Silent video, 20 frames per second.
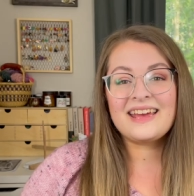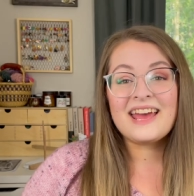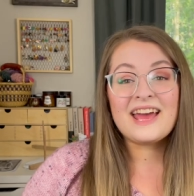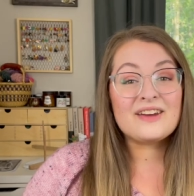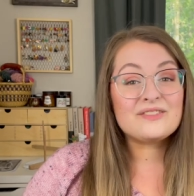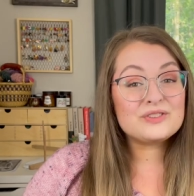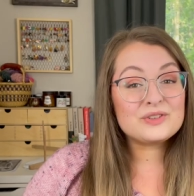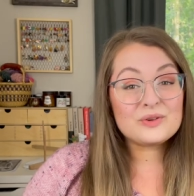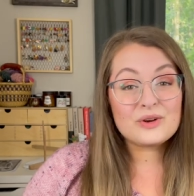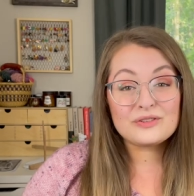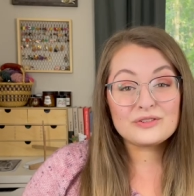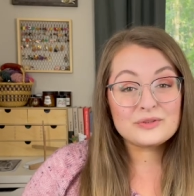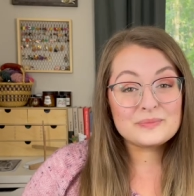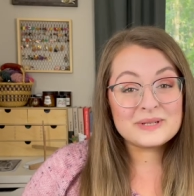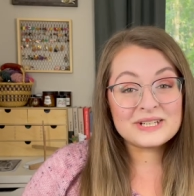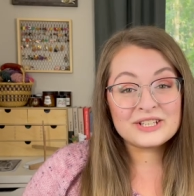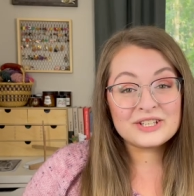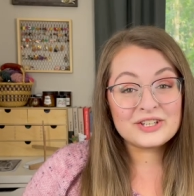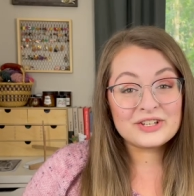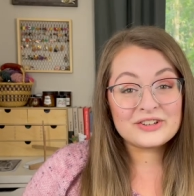Have you ever
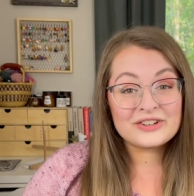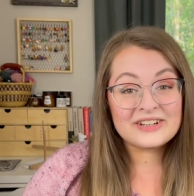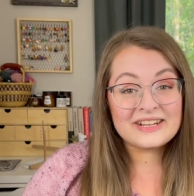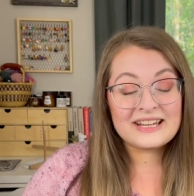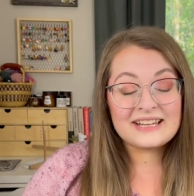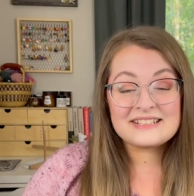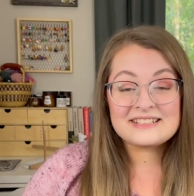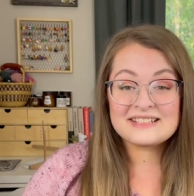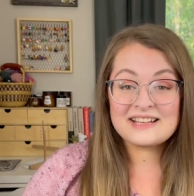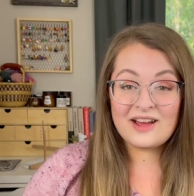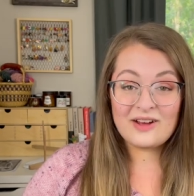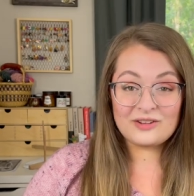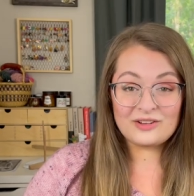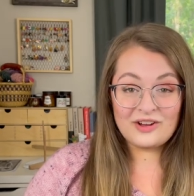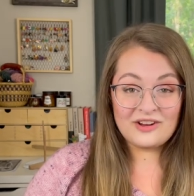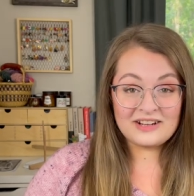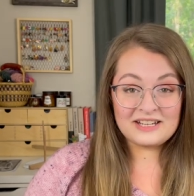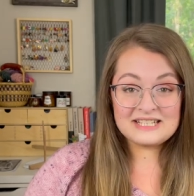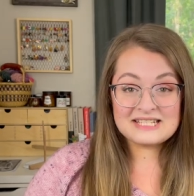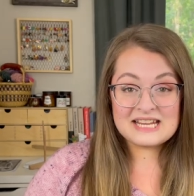been curious how
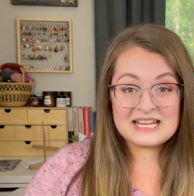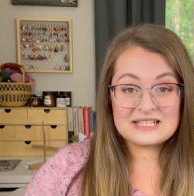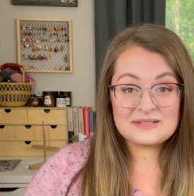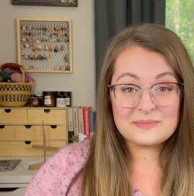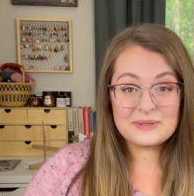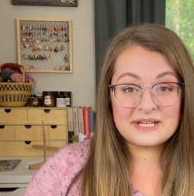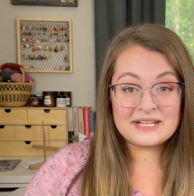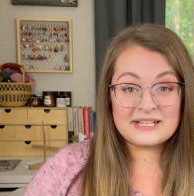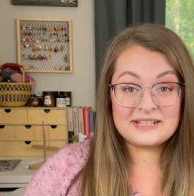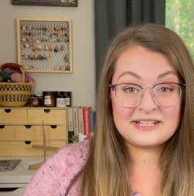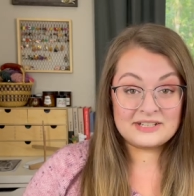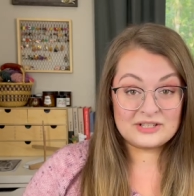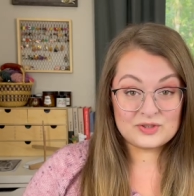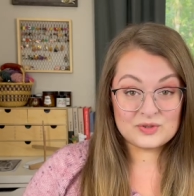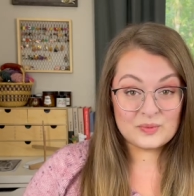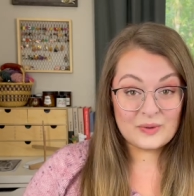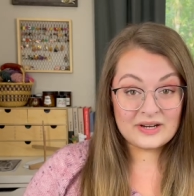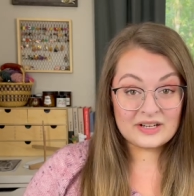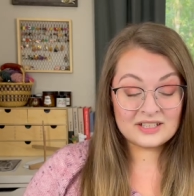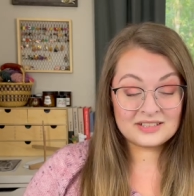long it takes me to knit a
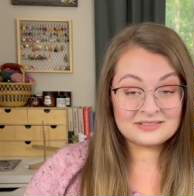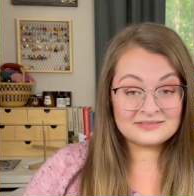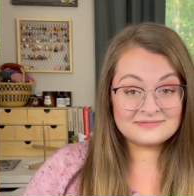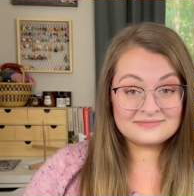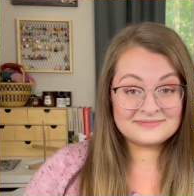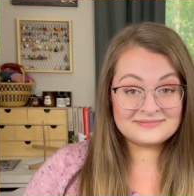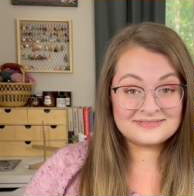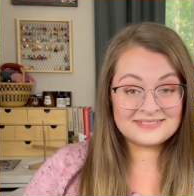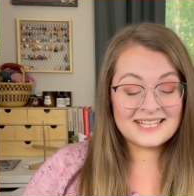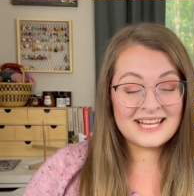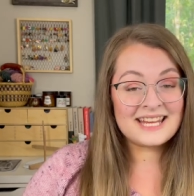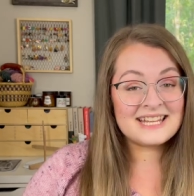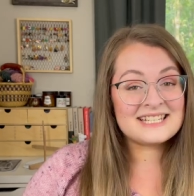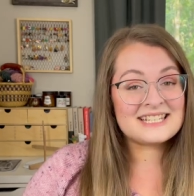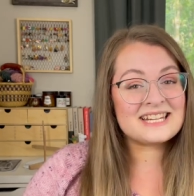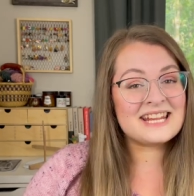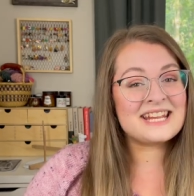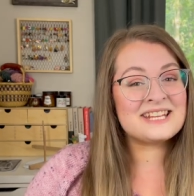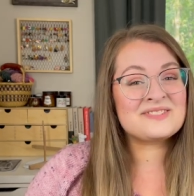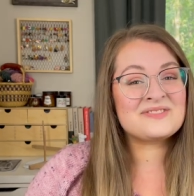sweater?
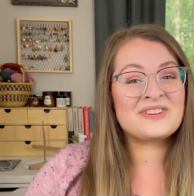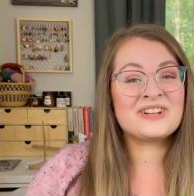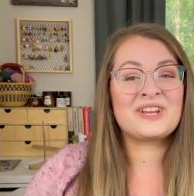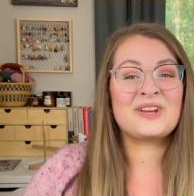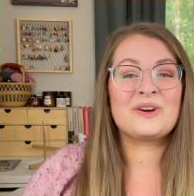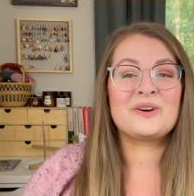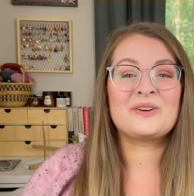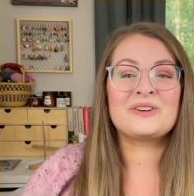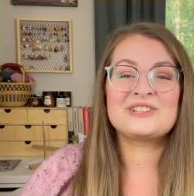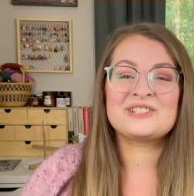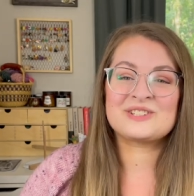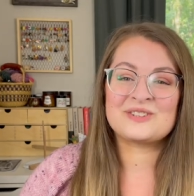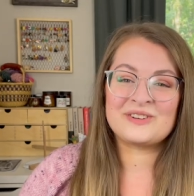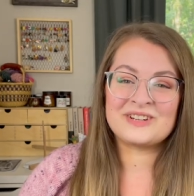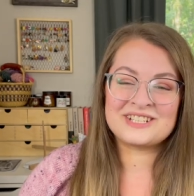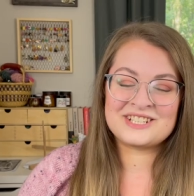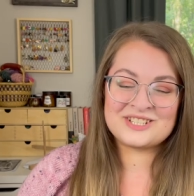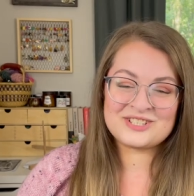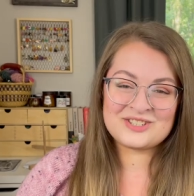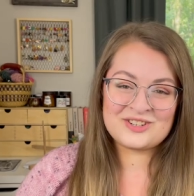Today's video is going
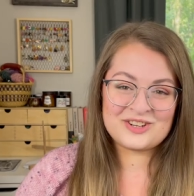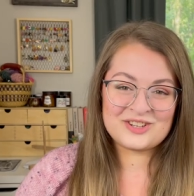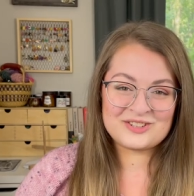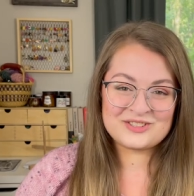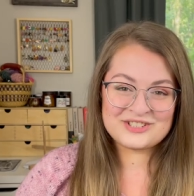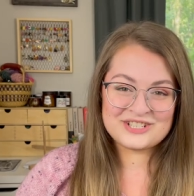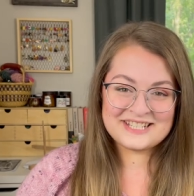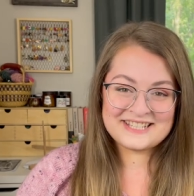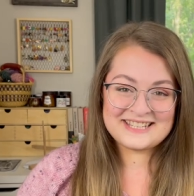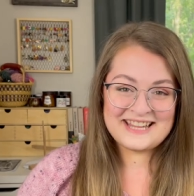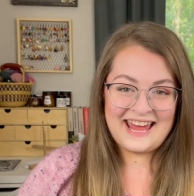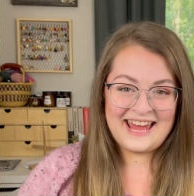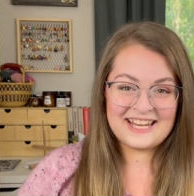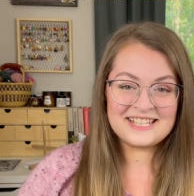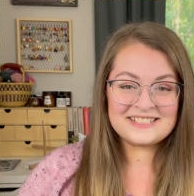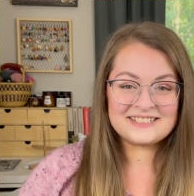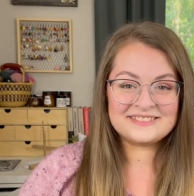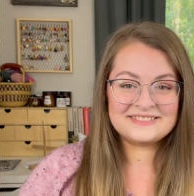to show you just that.